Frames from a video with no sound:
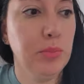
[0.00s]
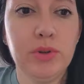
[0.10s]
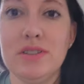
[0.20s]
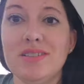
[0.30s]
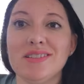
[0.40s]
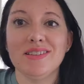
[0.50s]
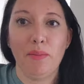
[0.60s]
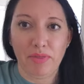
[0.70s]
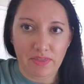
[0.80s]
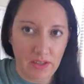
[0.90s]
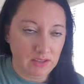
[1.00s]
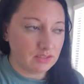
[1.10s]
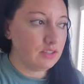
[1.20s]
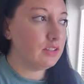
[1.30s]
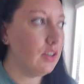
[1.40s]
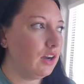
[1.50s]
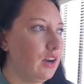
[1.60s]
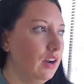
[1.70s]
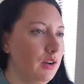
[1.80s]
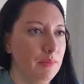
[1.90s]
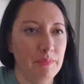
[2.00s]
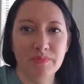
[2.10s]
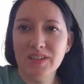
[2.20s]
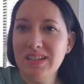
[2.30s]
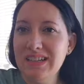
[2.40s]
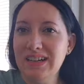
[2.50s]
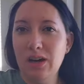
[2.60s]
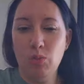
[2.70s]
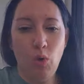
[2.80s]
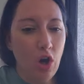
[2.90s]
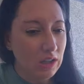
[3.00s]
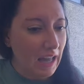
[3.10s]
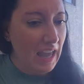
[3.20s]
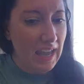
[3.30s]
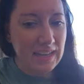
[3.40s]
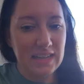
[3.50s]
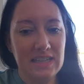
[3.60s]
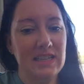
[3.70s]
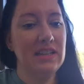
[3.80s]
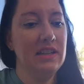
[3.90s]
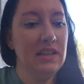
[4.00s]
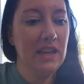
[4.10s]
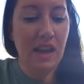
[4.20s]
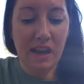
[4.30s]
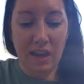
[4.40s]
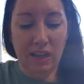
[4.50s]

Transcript: to put something, um, a wall hanging, and